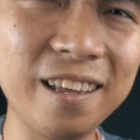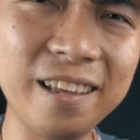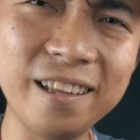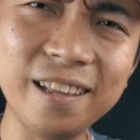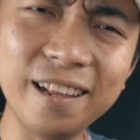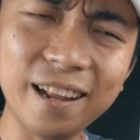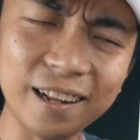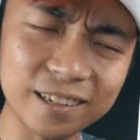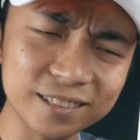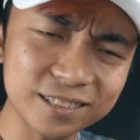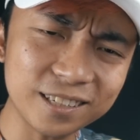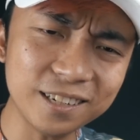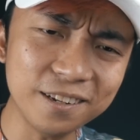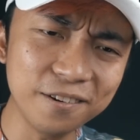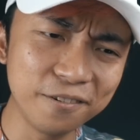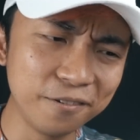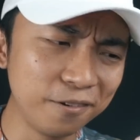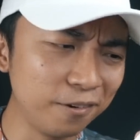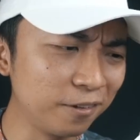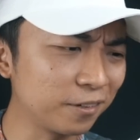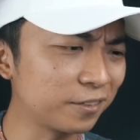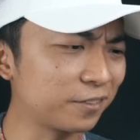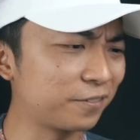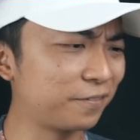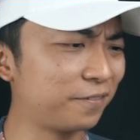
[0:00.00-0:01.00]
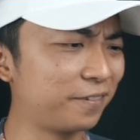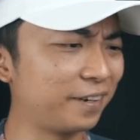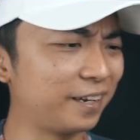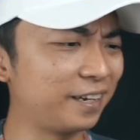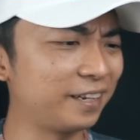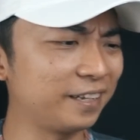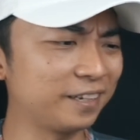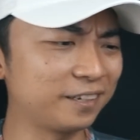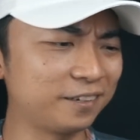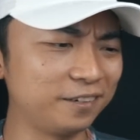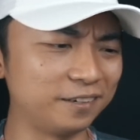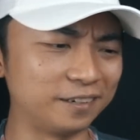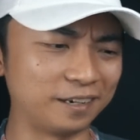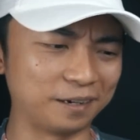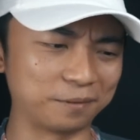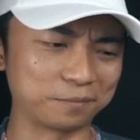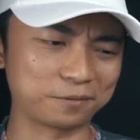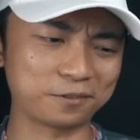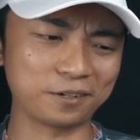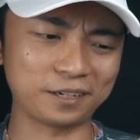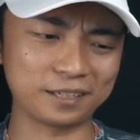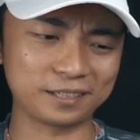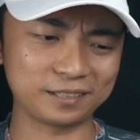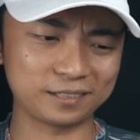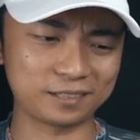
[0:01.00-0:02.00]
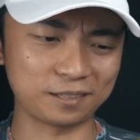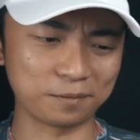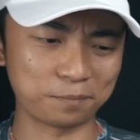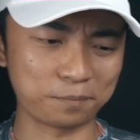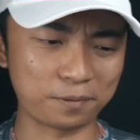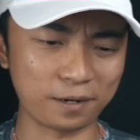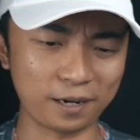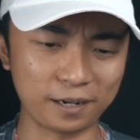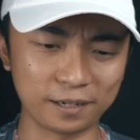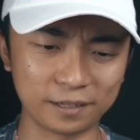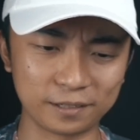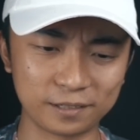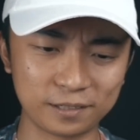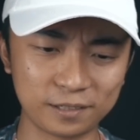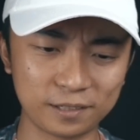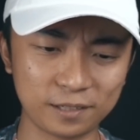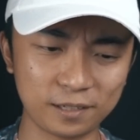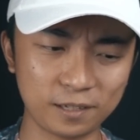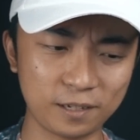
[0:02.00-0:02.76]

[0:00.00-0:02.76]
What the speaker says: it actually looks really good. I'm quite surprised.